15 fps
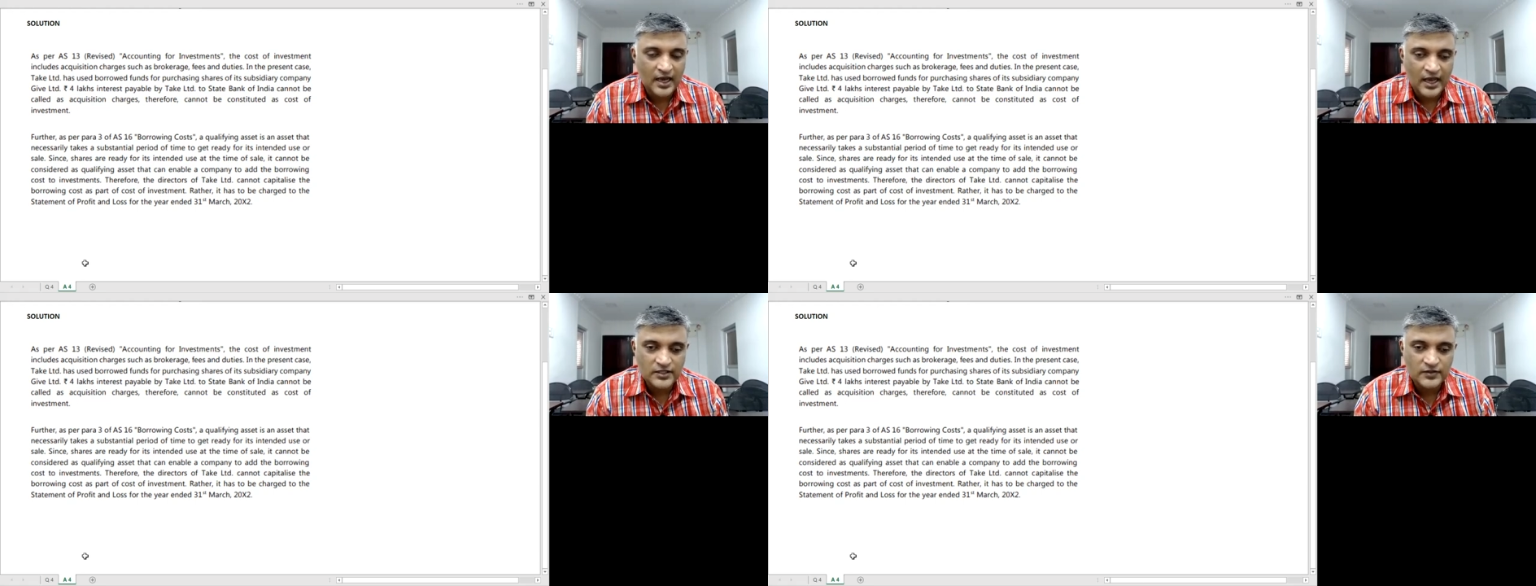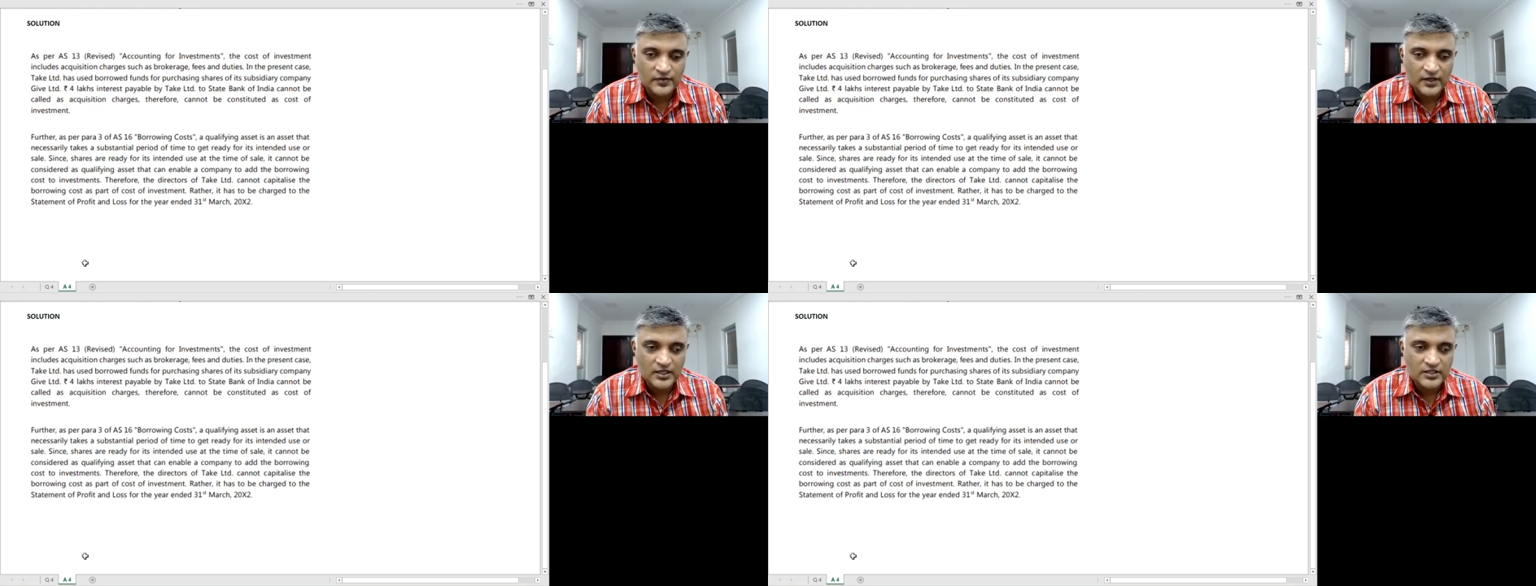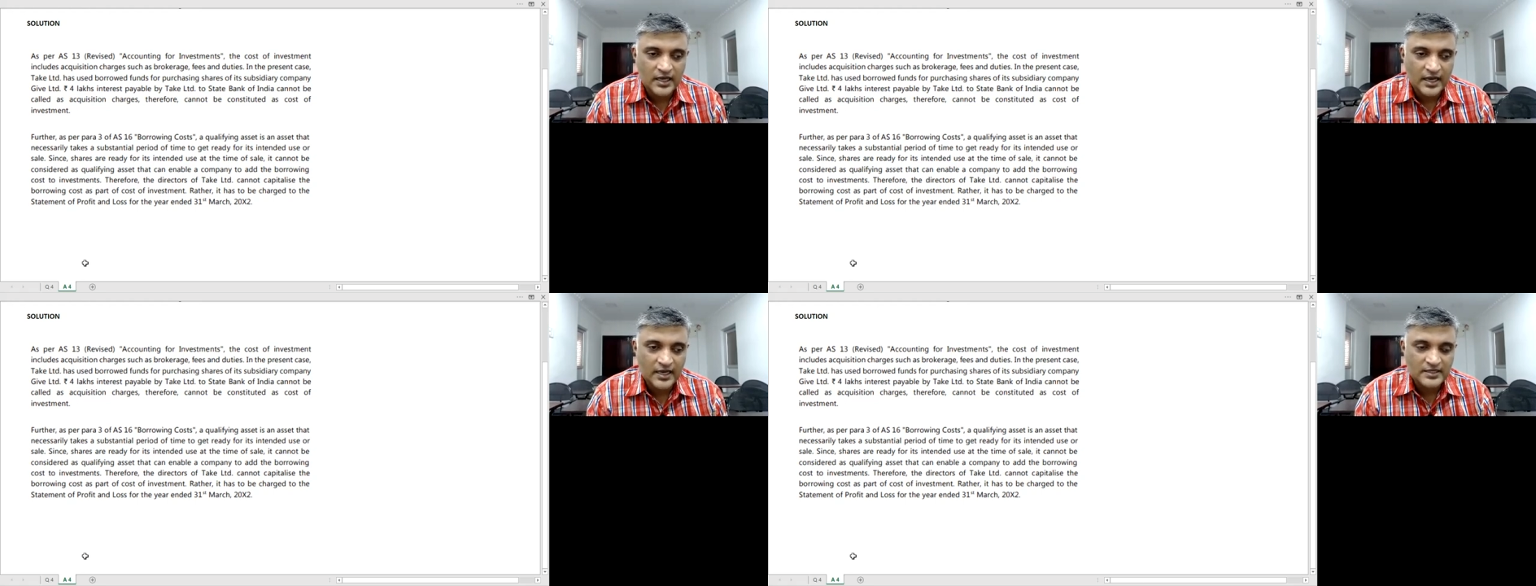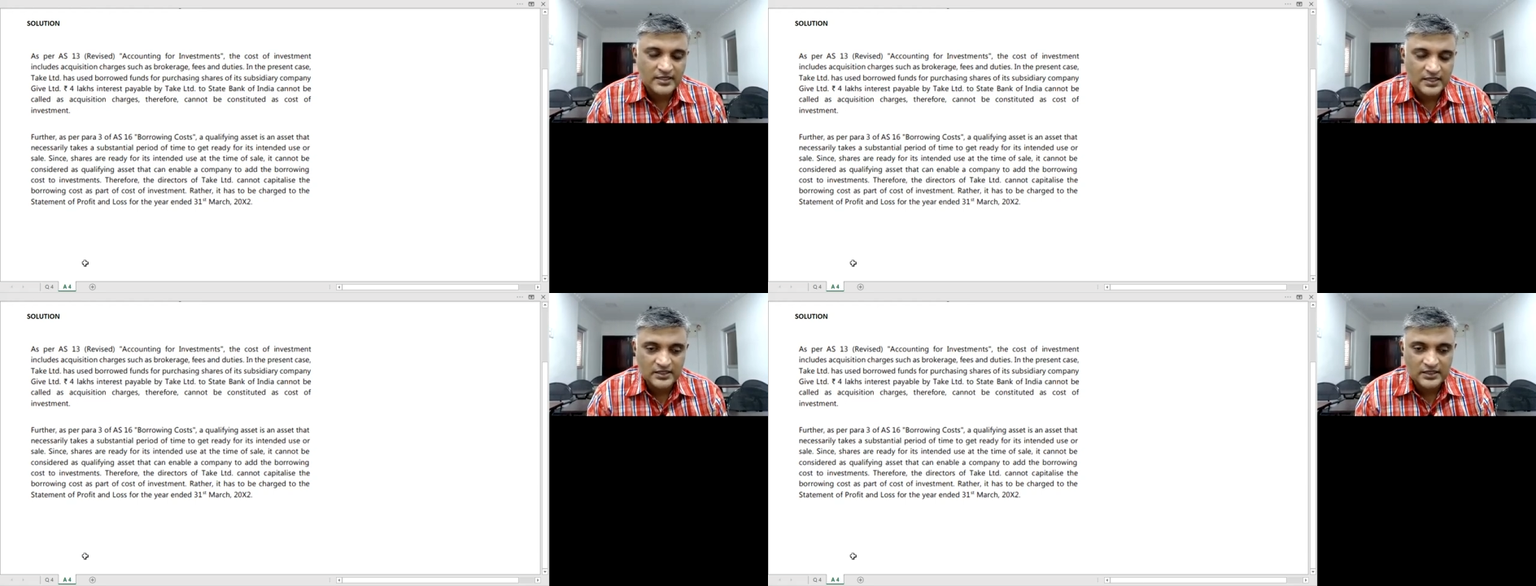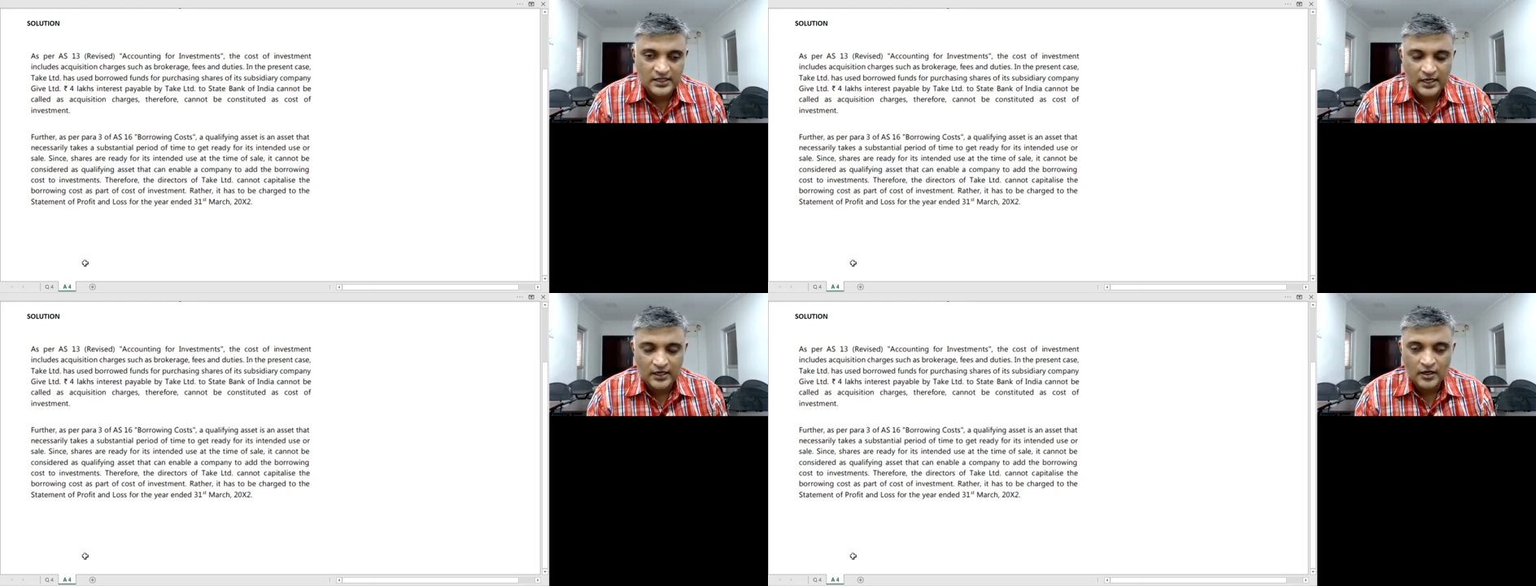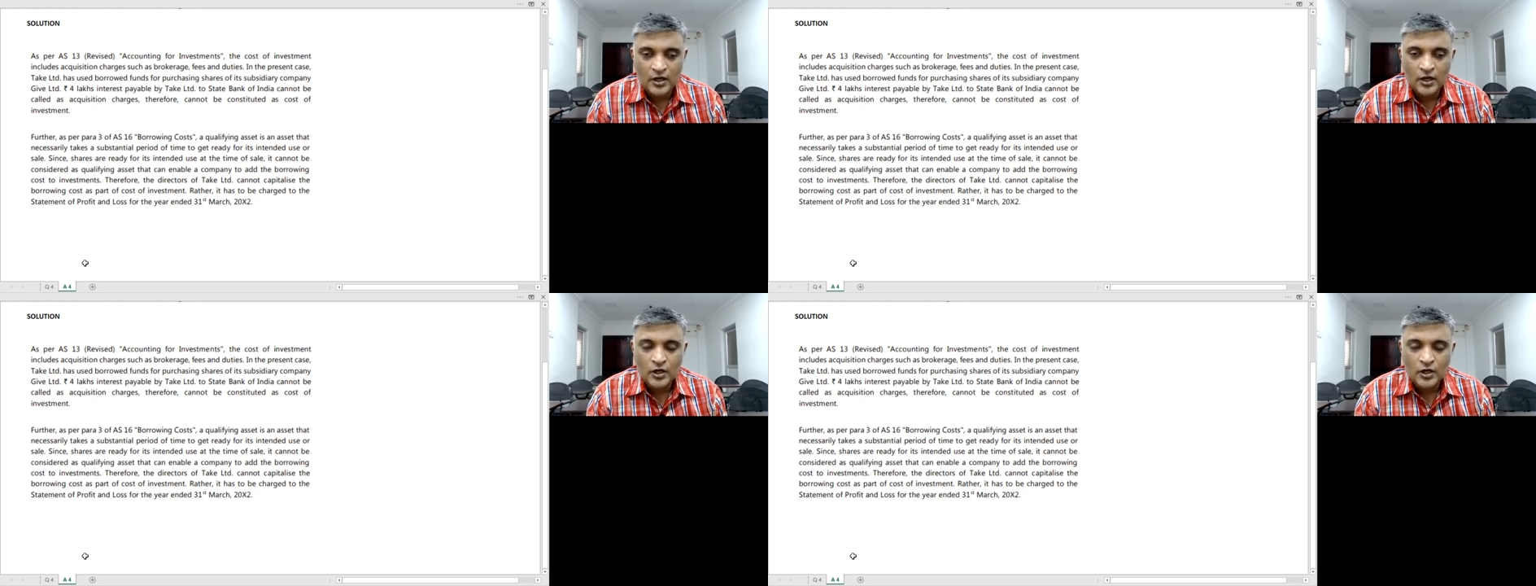as well as AS 16.